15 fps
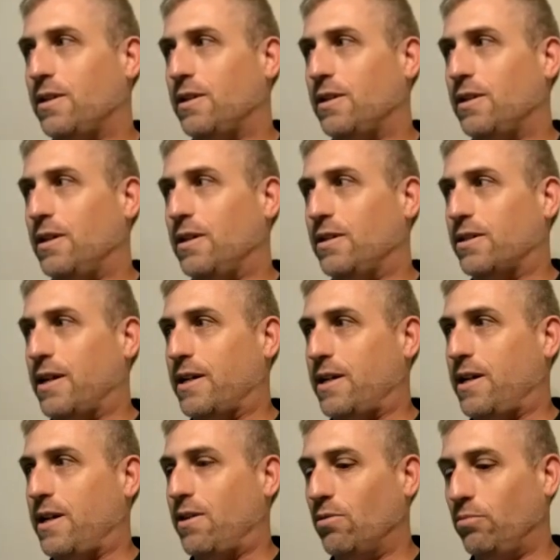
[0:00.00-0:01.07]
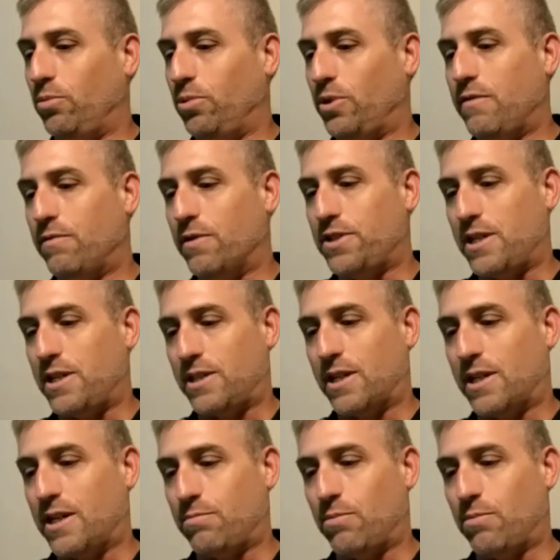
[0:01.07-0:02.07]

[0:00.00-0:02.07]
it's like you don't believe what she says,